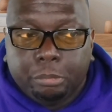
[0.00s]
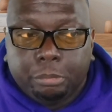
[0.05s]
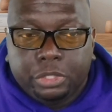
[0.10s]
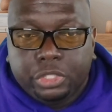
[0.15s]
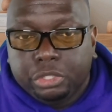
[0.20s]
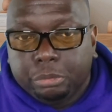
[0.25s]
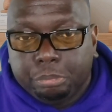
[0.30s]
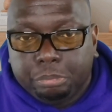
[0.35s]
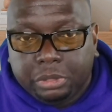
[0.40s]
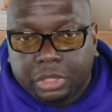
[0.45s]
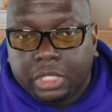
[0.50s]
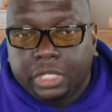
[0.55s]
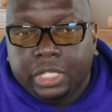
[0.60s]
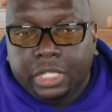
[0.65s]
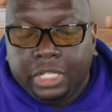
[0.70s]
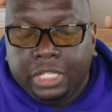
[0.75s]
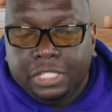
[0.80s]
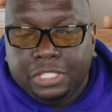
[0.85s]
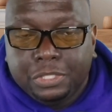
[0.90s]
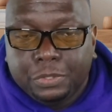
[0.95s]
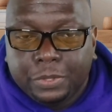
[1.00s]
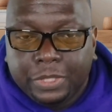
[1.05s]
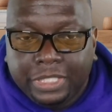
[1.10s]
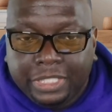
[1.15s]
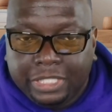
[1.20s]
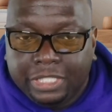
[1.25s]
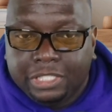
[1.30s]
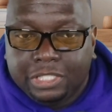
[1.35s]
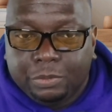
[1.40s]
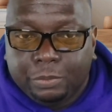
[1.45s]
but you're plugging it into a
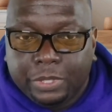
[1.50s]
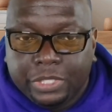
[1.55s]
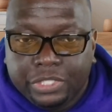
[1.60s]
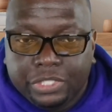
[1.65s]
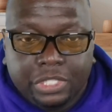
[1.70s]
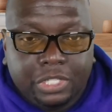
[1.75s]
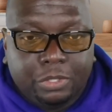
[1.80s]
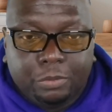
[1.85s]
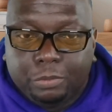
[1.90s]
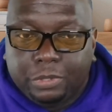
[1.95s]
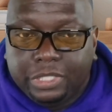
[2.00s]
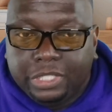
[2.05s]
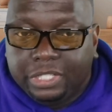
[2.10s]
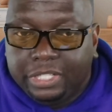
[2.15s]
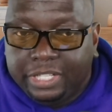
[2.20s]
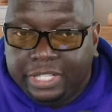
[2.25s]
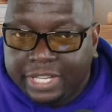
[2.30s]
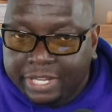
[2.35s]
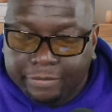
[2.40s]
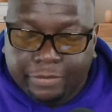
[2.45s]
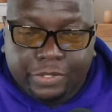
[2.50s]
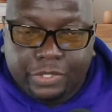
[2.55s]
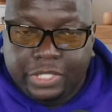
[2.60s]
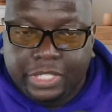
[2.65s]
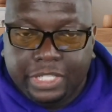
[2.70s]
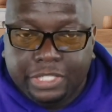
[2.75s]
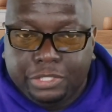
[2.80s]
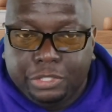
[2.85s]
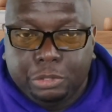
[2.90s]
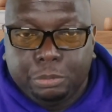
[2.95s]
gig switch, well, you're never going
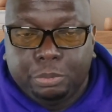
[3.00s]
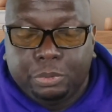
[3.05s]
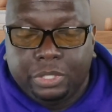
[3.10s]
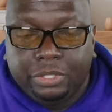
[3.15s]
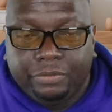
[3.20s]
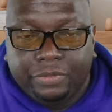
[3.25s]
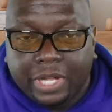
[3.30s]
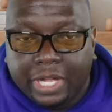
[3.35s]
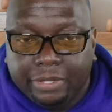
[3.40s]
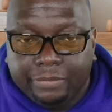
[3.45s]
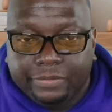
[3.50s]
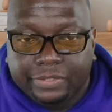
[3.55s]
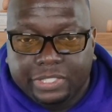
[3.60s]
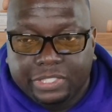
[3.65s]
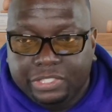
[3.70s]
to get 2.5.